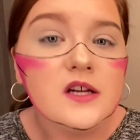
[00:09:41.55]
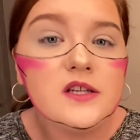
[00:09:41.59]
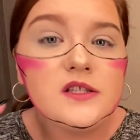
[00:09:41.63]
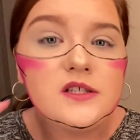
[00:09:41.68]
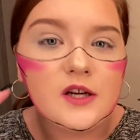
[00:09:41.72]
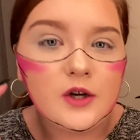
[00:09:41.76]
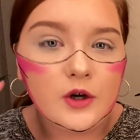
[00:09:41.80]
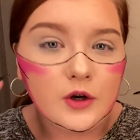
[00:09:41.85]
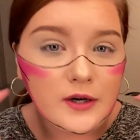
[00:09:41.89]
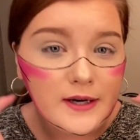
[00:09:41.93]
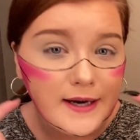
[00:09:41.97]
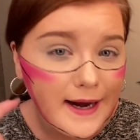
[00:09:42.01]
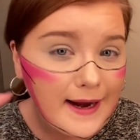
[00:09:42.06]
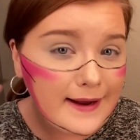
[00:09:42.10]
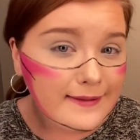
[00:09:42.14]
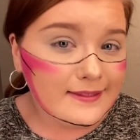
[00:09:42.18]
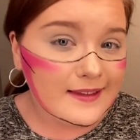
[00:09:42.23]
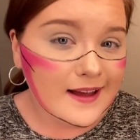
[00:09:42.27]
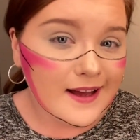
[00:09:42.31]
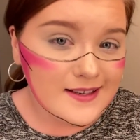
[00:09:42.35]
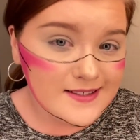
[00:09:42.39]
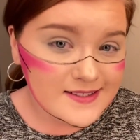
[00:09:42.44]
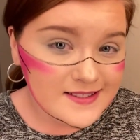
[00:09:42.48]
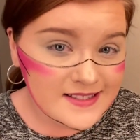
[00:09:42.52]
to create
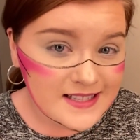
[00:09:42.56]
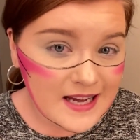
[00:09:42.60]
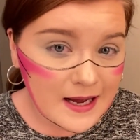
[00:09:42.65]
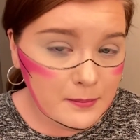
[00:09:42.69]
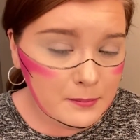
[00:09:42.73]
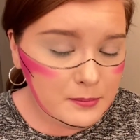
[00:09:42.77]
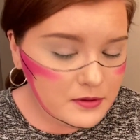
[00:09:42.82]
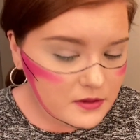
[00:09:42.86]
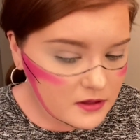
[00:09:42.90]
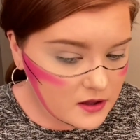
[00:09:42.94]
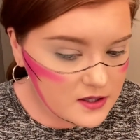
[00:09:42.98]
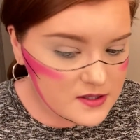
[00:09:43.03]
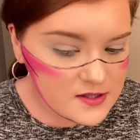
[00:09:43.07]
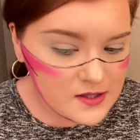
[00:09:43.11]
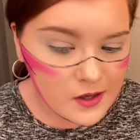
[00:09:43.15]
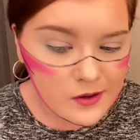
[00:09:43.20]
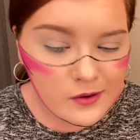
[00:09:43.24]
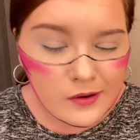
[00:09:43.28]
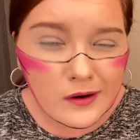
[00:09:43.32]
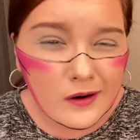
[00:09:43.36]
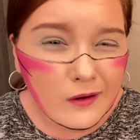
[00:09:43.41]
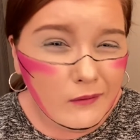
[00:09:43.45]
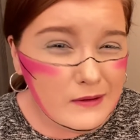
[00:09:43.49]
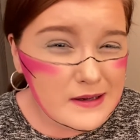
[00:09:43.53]
that depth. So
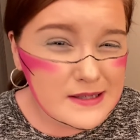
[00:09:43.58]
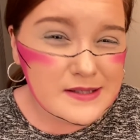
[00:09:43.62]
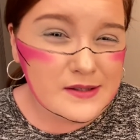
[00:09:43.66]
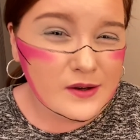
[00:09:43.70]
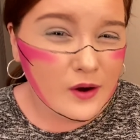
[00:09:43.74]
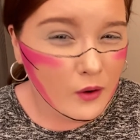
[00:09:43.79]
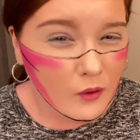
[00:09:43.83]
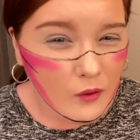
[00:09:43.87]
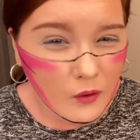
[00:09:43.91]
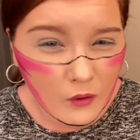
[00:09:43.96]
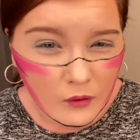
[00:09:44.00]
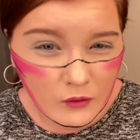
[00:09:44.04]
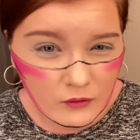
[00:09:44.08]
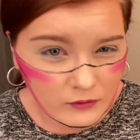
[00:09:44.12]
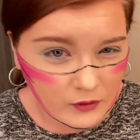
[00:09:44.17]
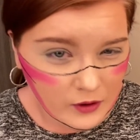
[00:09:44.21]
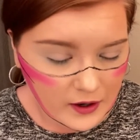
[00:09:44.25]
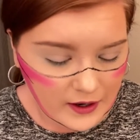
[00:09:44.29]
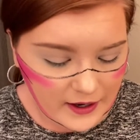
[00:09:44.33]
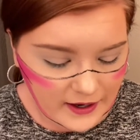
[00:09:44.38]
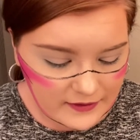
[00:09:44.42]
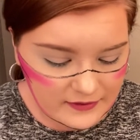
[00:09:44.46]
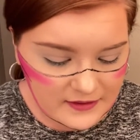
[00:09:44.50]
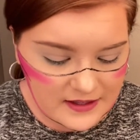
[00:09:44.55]
you can always go over
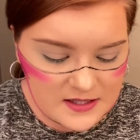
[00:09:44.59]
it.